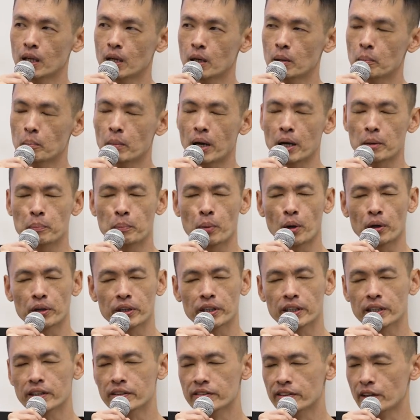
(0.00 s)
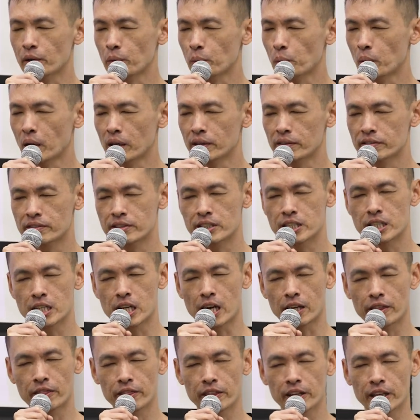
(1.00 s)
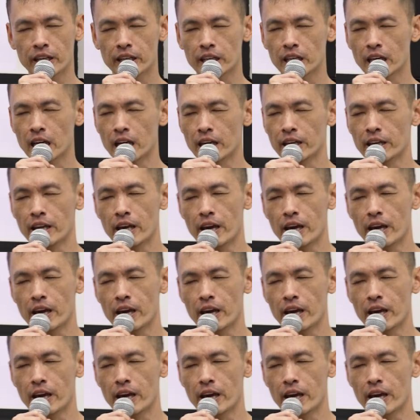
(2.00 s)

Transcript: My body is at once nothing and